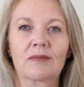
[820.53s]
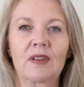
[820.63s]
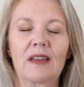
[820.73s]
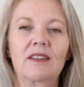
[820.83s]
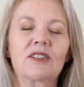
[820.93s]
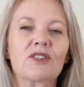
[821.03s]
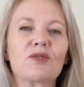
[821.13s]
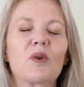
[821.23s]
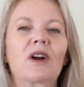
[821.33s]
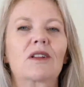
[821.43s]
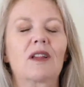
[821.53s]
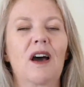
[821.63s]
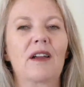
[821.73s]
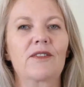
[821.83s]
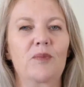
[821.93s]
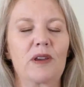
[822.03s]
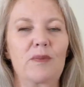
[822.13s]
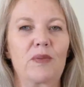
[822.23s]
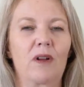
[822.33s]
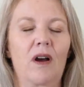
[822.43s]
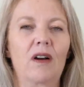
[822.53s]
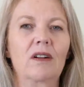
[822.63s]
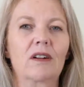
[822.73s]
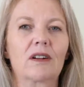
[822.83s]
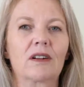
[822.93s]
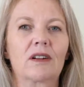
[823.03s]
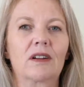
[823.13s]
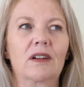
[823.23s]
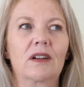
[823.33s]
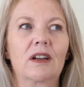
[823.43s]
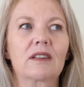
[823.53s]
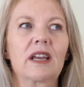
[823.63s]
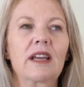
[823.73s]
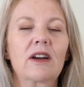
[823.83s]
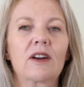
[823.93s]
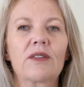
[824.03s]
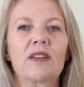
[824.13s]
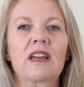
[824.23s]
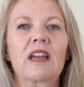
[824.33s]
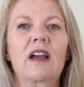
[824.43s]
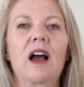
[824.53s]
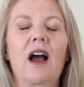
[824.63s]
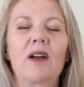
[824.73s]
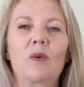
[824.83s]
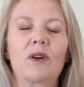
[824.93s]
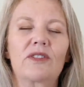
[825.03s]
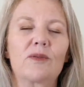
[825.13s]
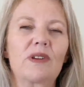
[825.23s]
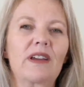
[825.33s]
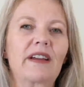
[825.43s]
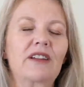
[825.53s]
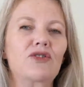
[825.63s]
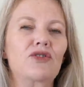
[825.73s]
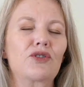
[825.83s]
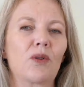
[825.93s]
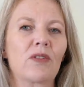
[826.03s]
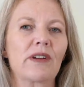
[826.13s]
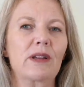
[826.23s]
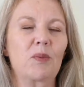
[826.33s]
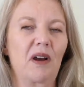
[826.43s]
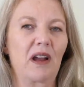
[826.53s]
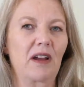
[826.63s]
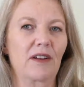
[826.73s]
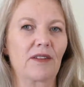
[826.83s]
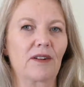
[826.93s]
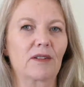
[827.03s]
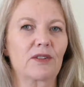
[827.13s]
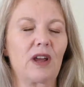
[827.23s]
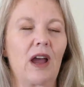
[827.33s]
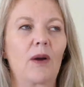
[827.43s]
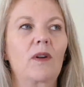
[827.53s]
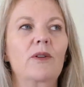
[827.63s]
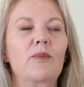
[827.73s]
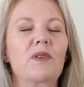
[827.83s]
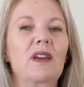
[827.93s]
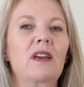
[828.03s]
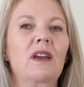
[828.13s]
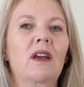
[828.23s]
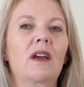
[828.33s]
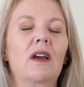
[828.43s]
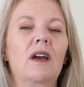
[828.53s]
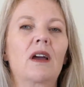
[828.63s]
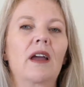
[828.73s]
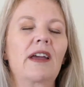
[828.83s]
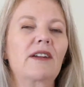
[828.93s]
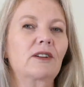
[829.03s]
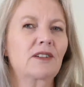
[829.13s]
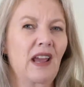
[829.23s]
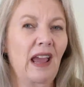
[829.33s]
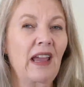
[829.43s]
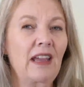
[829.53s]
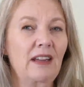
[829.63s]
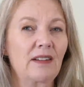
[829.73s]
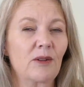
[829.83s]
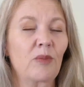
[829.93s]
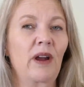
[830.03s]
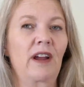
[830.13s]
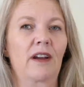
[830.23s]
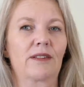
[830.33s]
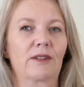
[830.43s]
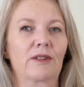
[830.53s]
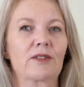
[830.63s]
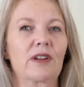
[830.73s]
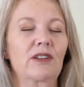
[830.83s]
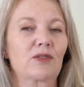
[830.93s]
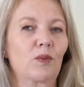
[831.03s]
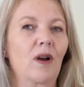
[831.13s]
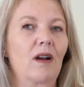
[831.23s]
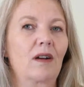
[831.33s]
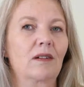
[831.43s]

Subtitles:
This is where a lot of people are. They are thinking, I want to be enjoyed by others. I want to be entertained by others as well.